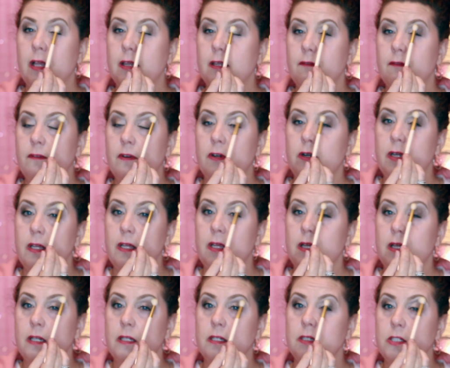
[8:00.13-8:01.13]
at the very
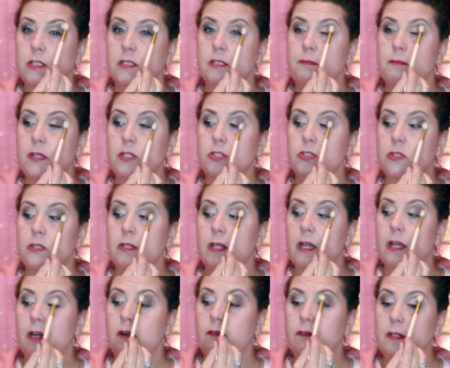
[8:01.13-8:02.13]
end and just make sure
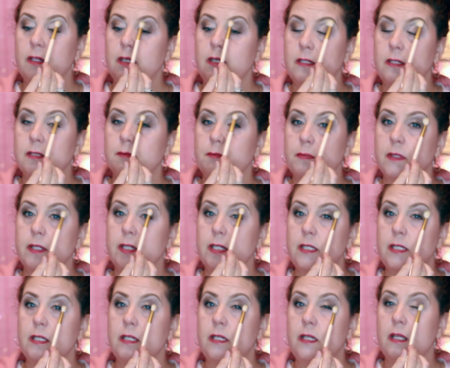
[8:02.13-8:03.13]
that everything is
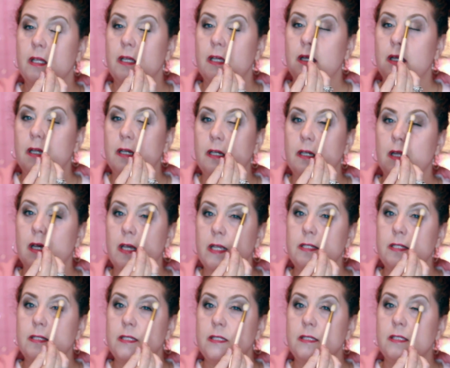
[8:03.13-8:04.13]
blended
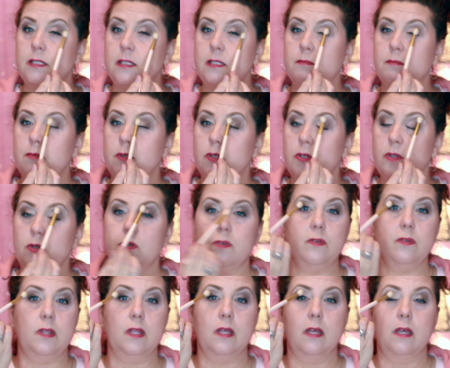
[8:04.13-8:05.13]
nice and
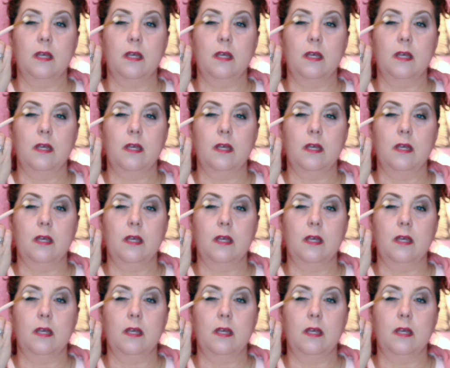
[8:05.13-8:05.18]
smooth